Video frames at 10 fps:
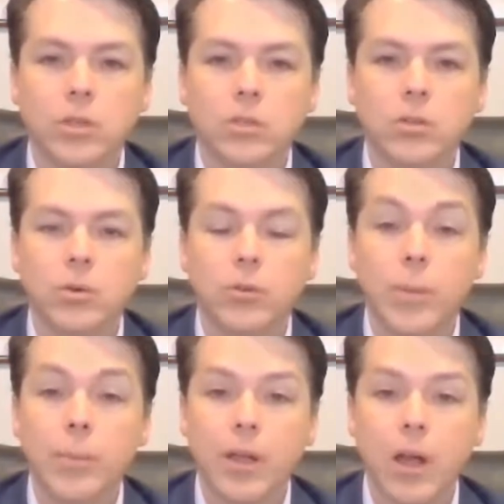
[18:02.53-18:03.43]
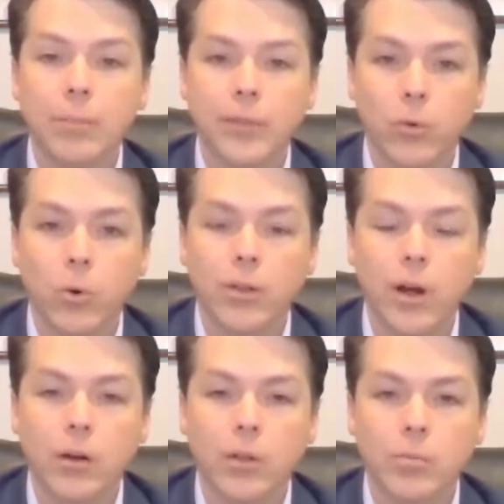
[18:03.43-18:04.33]
do in ripping up the Northern
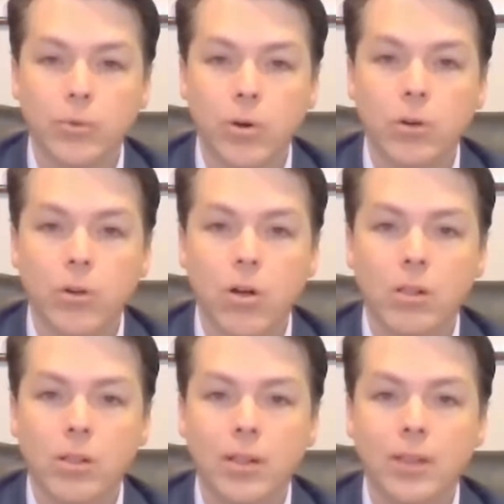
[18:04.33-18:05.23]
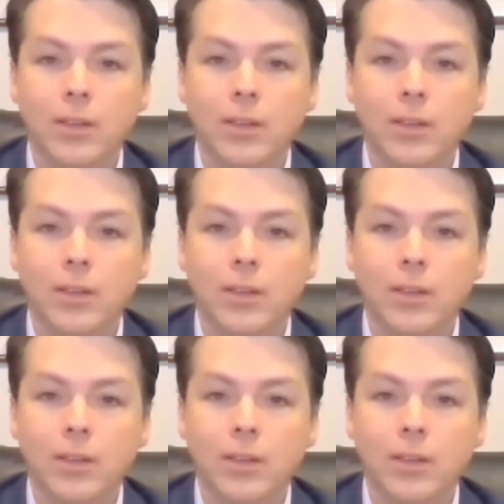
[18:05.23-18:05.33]
Ireland Protocol